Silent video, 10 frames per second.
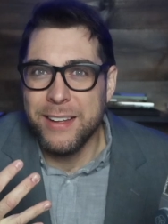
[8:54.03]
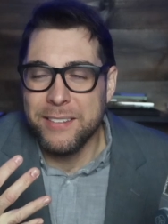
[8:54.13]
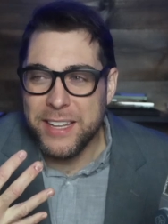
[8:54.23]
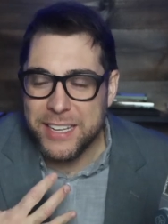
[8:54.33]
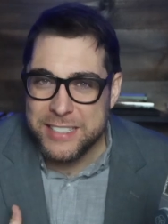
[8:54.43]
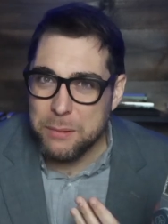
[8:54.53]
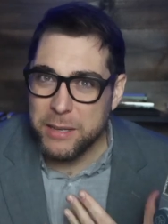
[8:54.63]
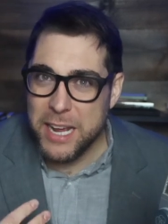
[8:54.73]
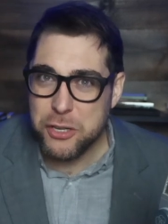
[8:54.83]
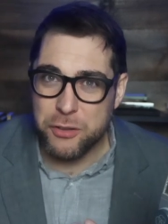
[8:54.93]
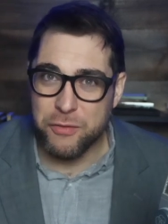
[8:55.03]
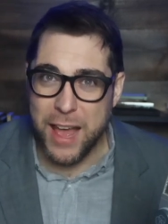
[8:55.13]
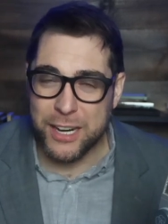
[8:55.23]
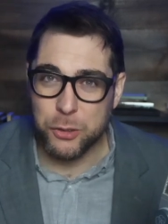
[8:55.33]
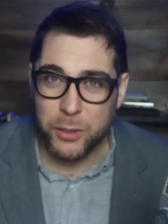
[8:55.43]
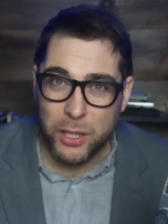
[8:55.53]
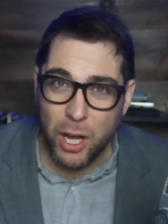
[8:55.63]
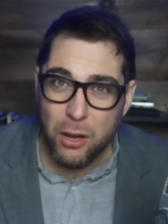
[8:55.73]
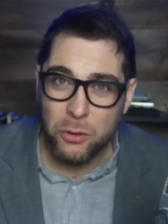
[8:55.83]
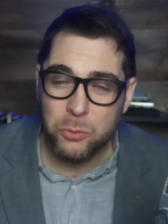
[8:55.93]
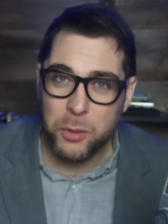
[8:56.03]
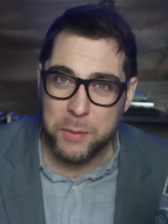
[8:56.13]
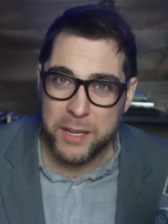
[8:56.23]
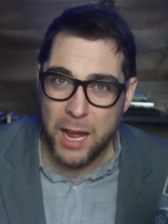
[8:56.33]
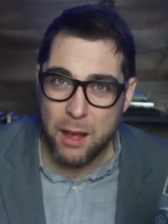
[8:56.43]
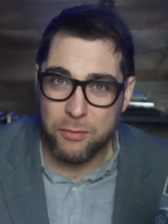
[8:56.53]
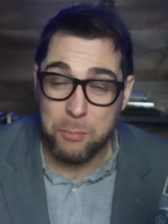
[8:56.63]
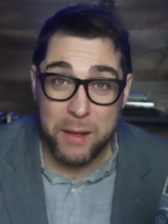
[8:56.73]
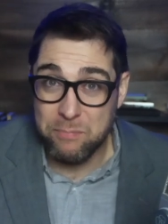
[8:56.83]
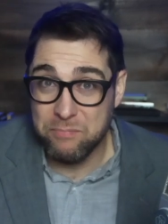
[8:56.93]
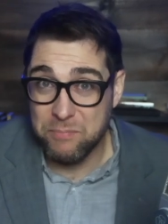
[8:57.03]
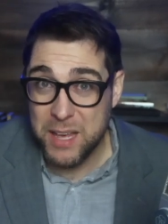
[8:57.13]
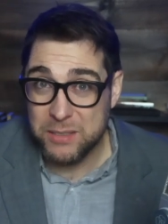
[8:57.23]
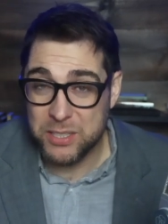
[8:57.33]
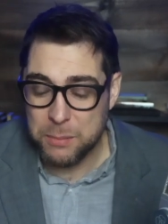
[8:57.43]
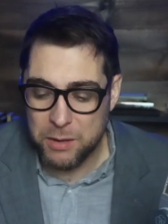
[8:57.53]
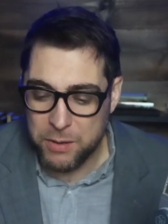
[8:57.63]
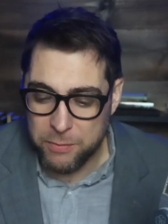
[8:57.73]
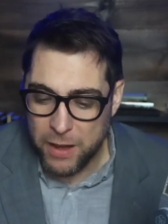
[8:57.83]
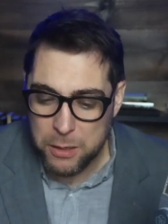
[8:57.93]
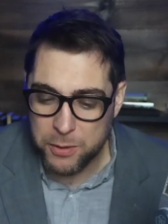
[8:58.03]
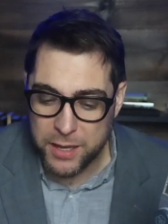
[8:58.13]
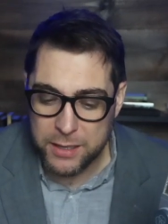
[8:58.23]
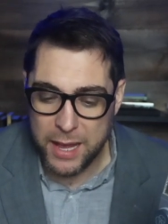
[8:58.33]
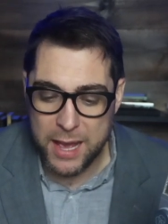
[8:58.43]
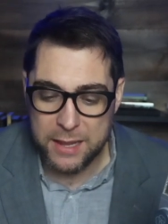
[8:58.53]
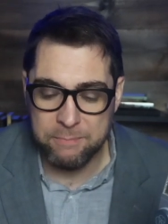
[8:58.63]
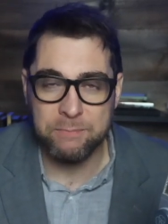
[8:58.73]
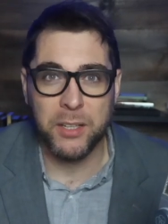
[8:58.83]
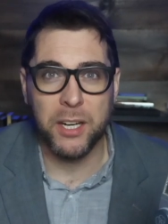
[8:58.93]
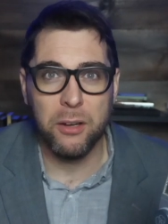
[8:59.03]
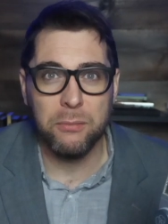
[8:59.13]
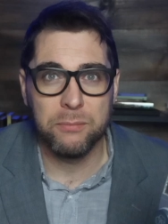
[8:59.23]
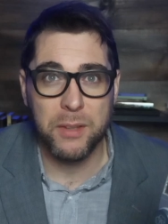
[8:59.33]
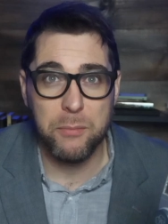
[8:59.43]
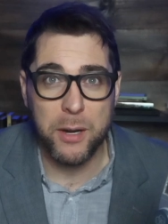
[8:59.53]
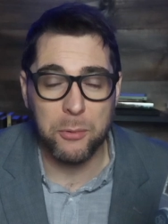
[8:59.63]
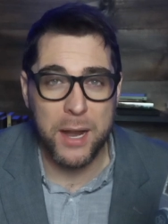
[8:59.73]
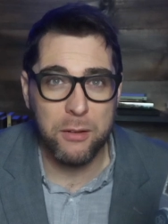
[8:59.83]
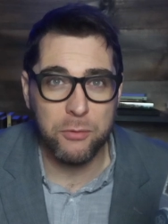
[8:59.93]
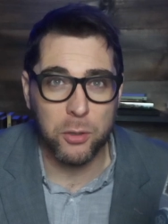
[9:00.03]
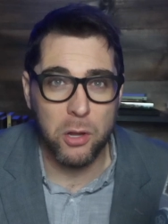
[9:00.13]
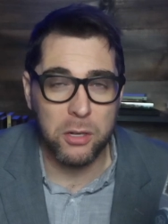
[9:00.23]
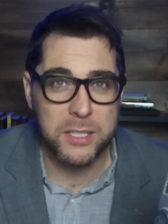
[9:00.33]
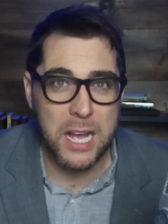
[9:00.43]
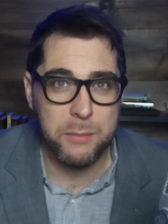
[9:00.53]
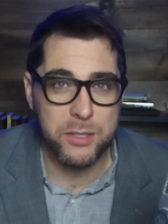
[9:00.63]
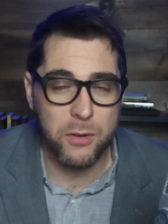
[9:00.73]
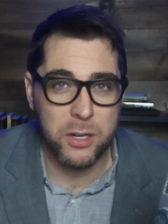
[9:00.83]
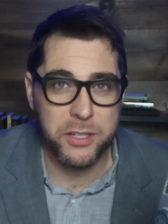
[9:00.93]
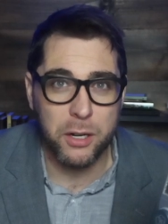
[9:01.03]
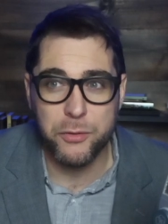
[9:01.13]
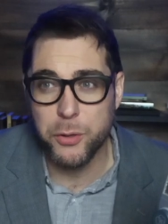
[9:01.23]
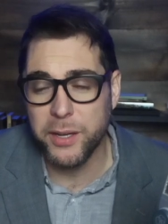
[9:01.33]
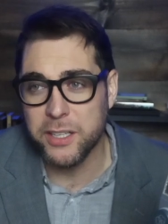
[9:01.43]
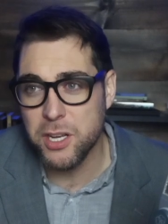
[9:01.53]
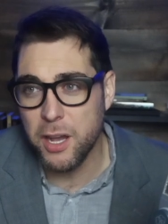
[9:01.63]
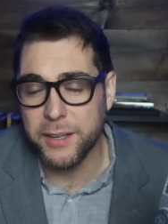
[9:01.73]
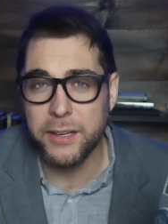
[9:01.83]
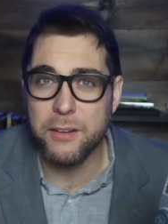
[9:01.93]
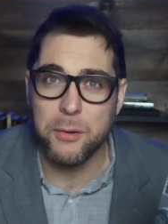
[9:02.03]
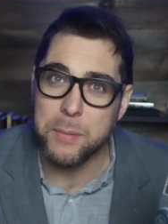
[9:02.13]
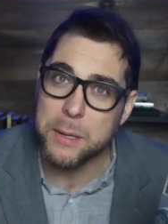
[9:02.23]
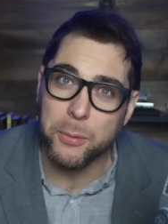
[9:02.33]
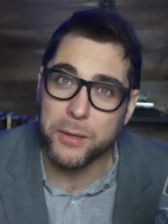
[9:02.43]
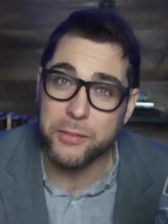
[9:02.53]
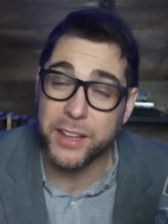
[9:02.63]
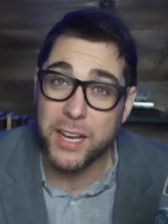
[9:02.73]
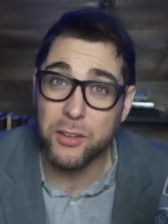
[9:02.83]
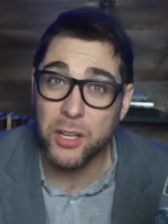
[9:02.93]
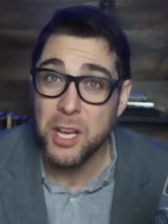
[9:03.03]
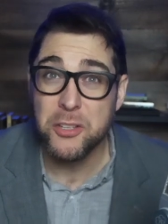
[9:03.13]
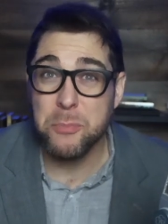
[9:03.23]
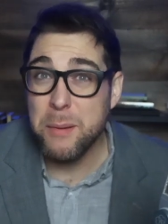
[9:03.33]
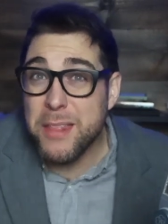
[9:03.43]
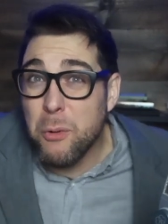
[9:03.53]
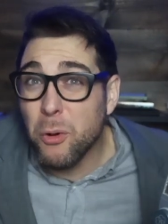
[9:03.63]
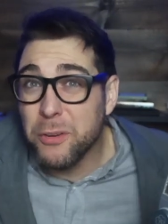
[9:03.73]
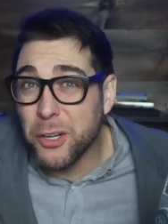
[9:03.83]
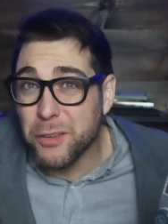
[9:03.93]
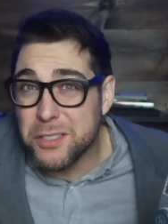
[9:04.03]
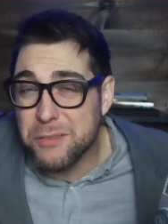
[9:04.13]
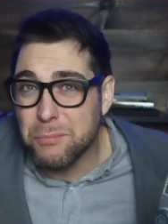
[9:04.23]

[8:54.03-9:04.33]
the intimidation factor alone would be enough, but they seem to be fine with it, and, you know, they've been around for a long time as far as interviewing and talking to different people and everything else, so maybe they weren't nervous.